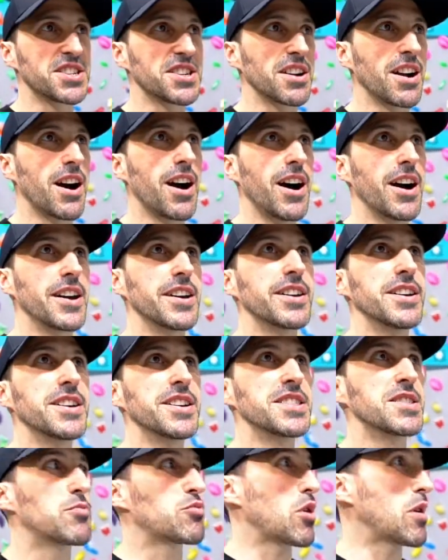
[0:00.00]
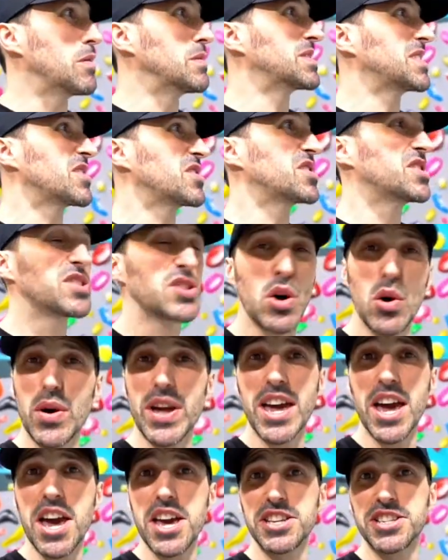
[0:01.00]
Shanghai. The crawlers are so
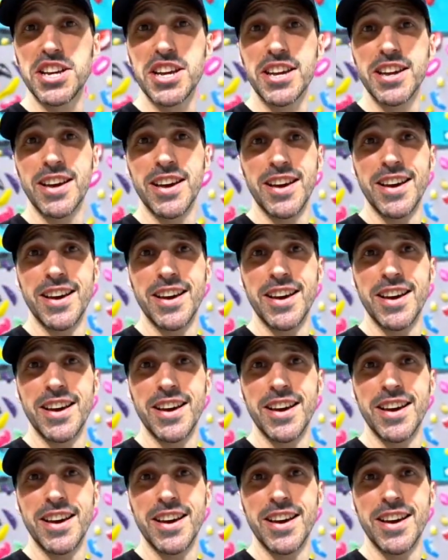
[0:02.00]
engaging.